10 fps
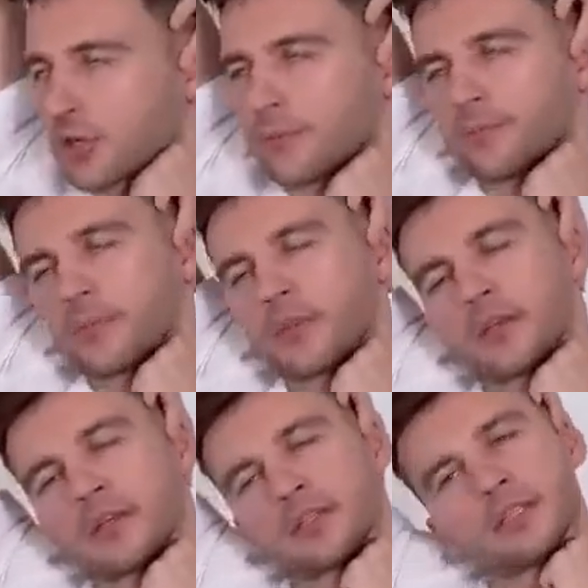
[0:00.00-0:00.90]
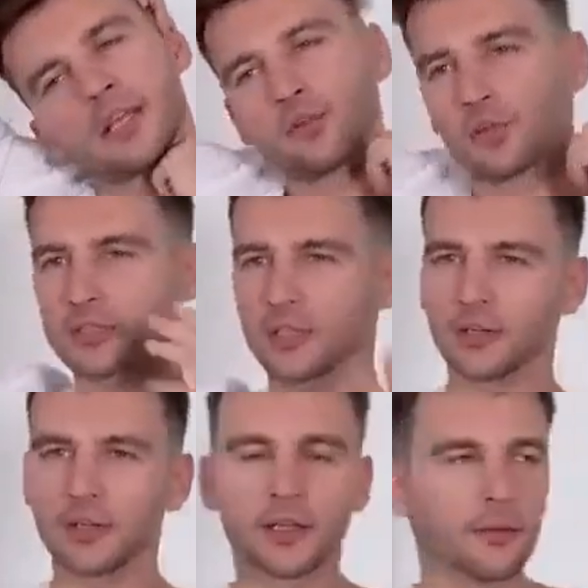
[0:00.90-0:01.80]
And then, on the other
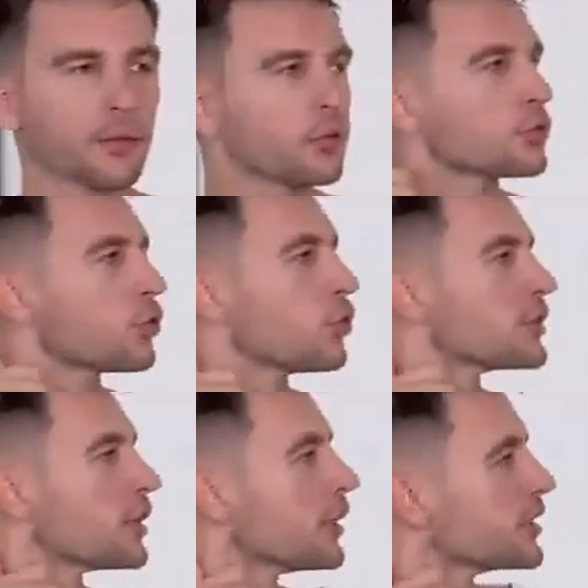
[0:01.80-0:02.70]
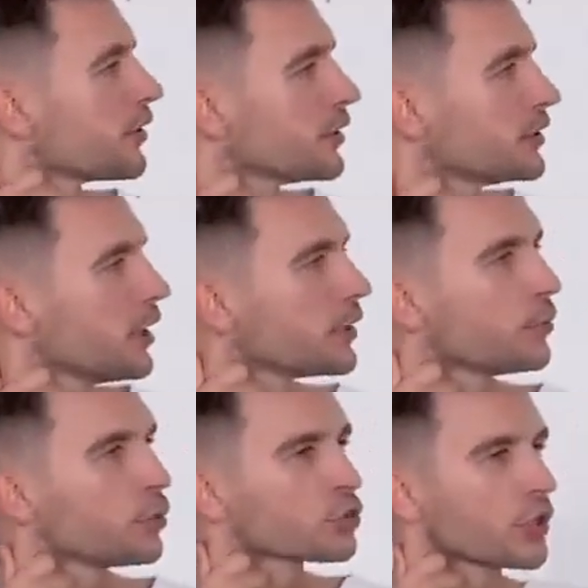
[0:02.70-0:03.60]
side, grab that belly with your
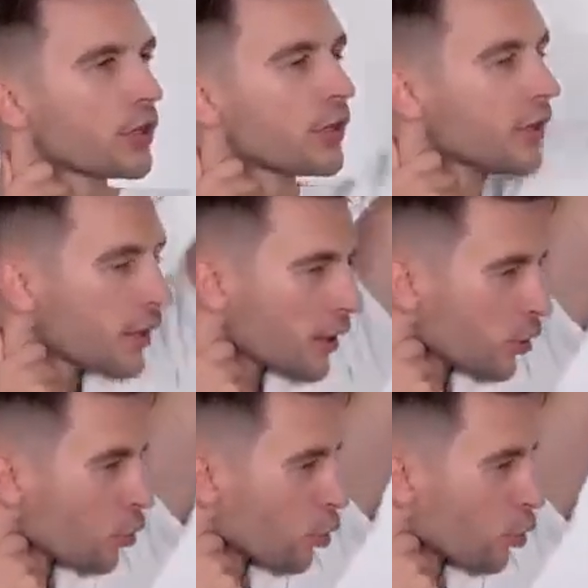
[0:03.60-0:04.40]
hand further back,